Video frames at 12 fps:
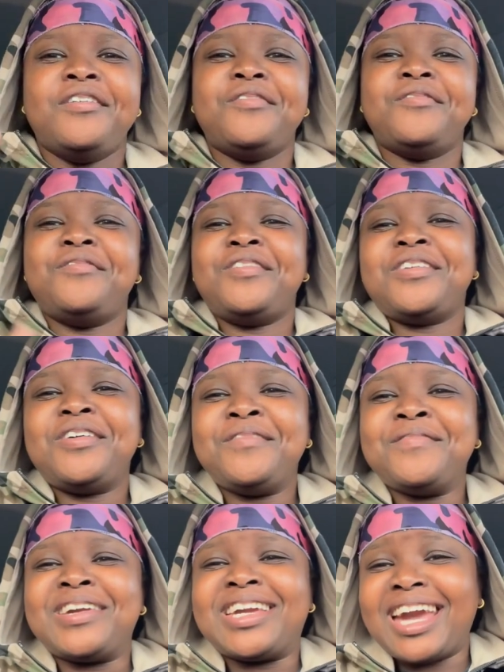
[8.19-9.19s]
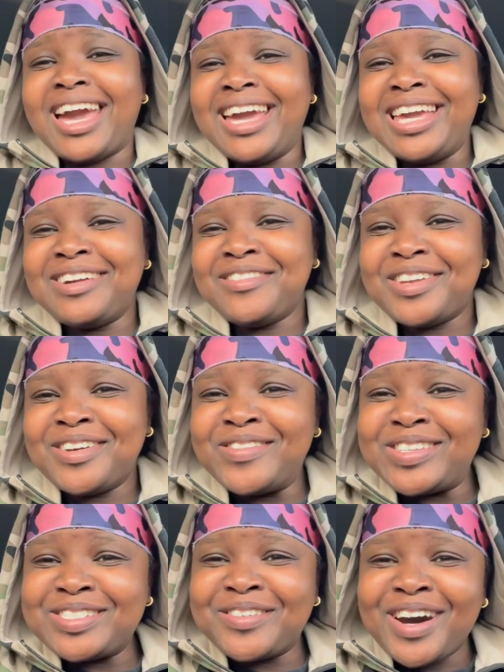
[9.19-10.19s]
What up, gang? What up,
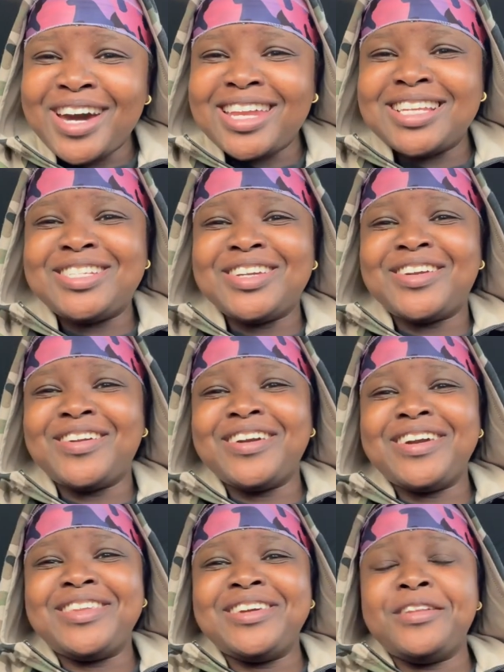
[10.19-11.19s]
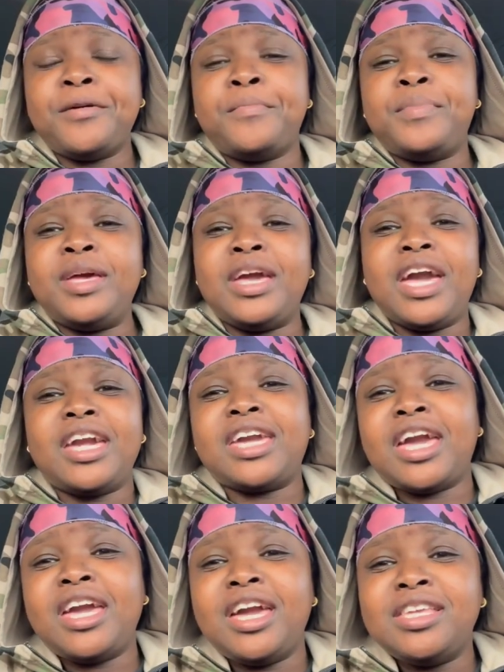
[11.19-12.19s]
squad? It's your girl, NitaB,
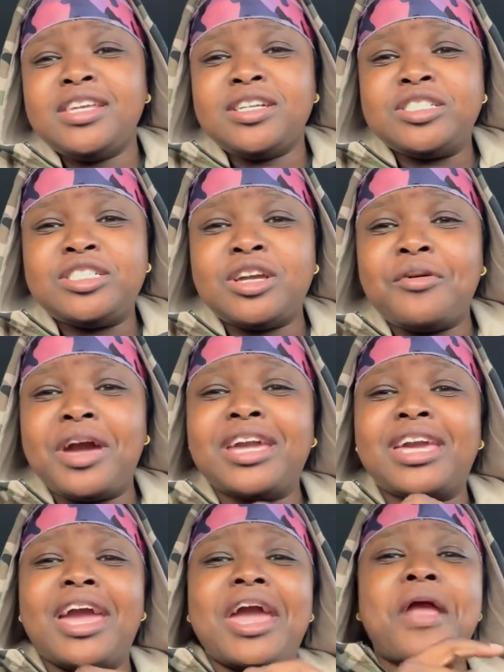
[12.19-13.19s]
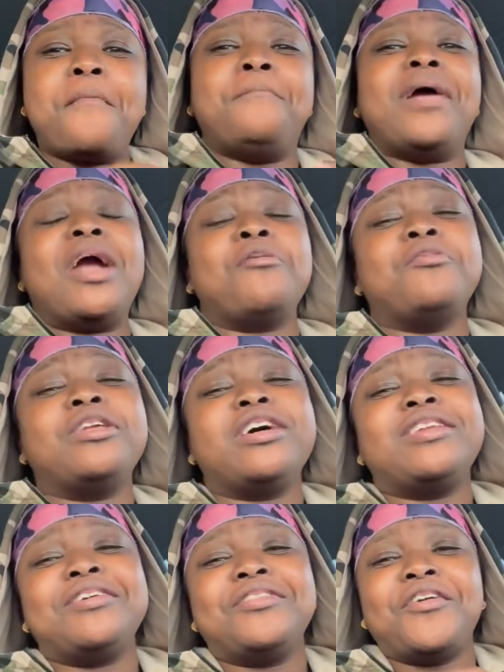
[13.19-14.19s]
aka Young Show, aka back with
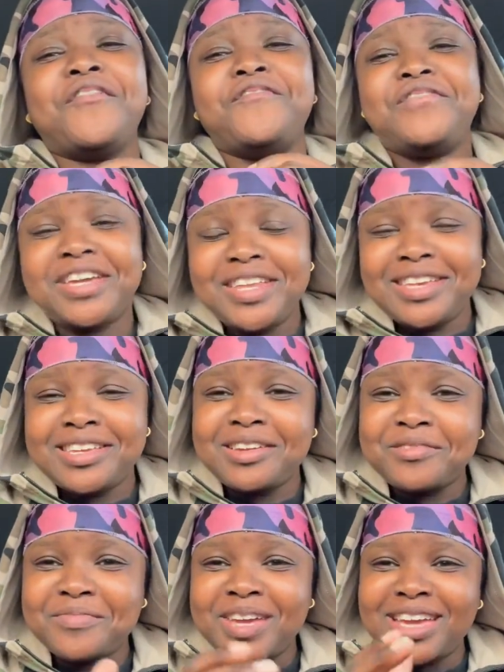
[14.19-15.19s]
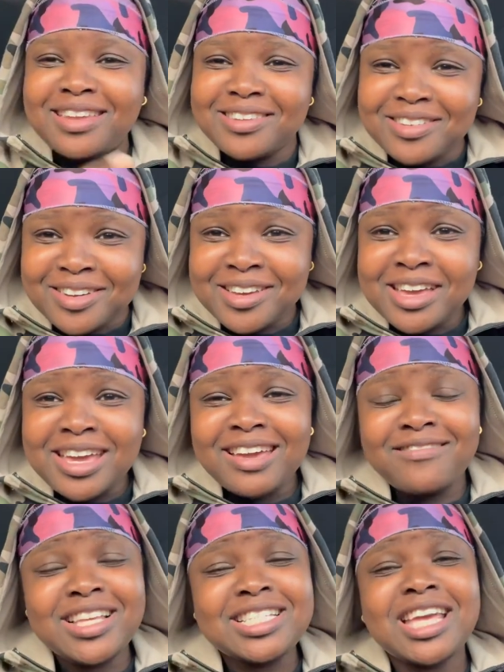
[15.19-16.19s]
another video, man. Look,
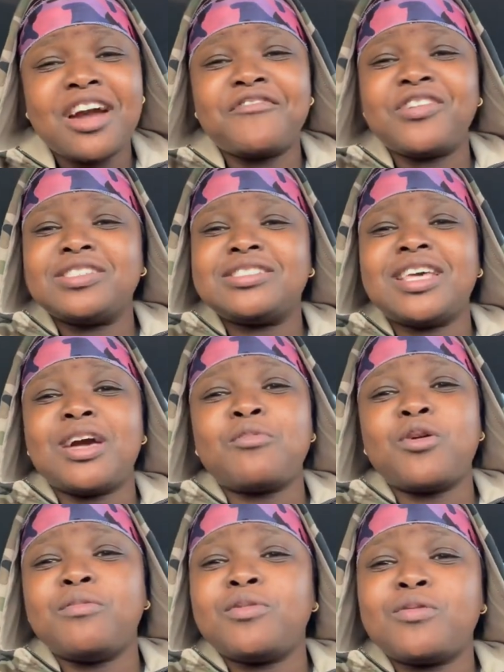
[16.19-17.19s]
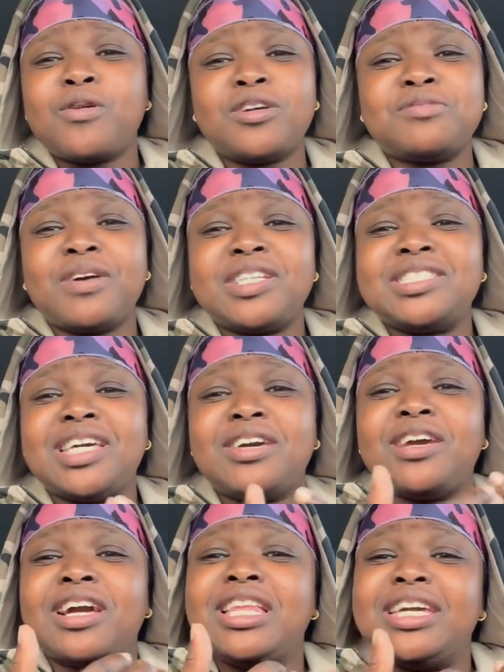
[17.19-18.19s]
if this y'all first time coming across my
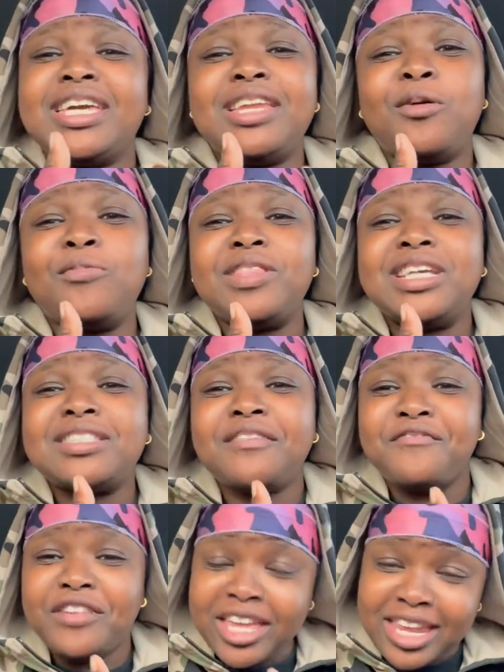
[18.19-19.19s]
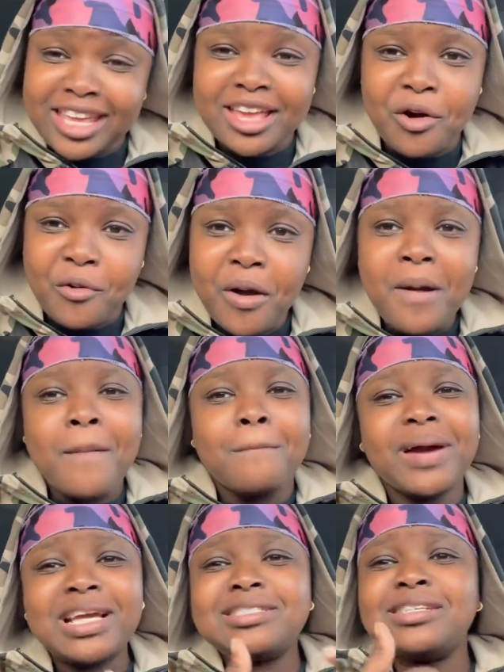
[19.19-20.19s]
channel, clicking on this video,
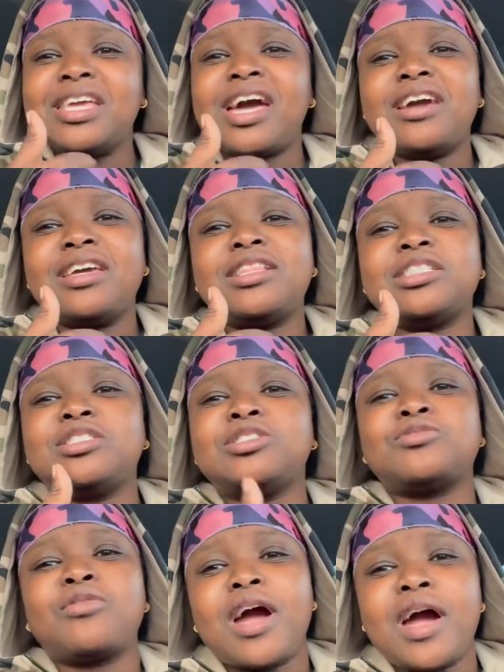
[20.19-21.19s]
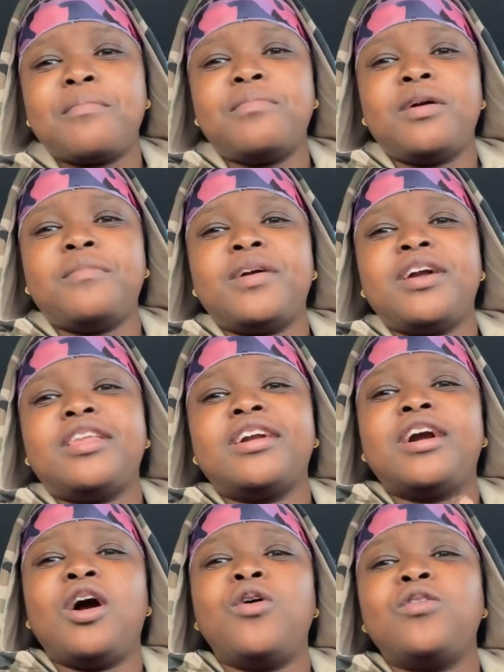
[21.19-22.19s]
make sure y'all hit the subscribe button, man, and
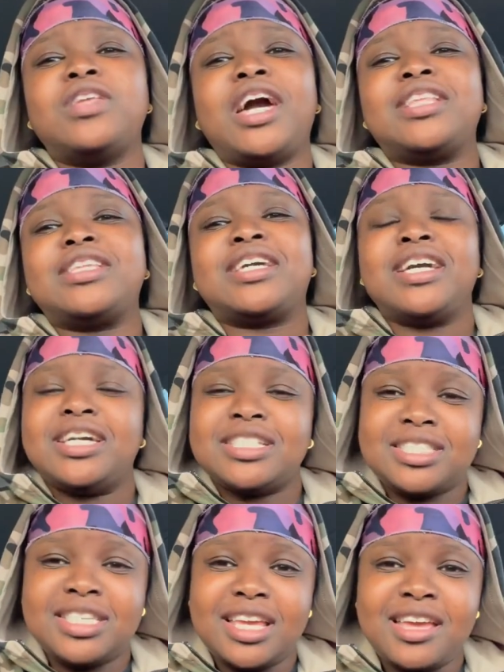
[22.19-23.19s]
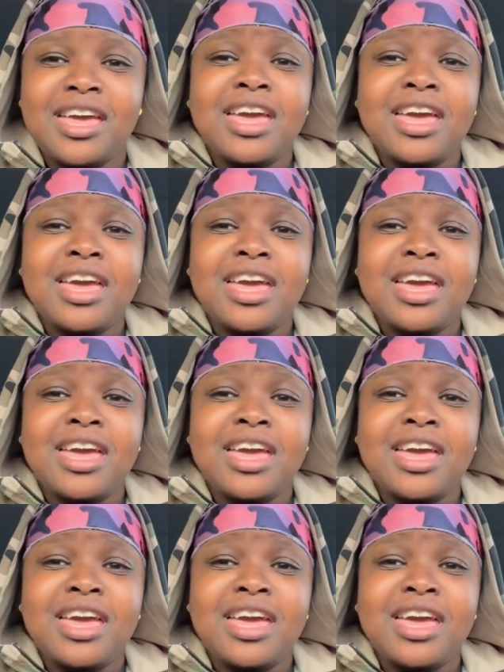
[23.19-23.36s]
go on, like the content.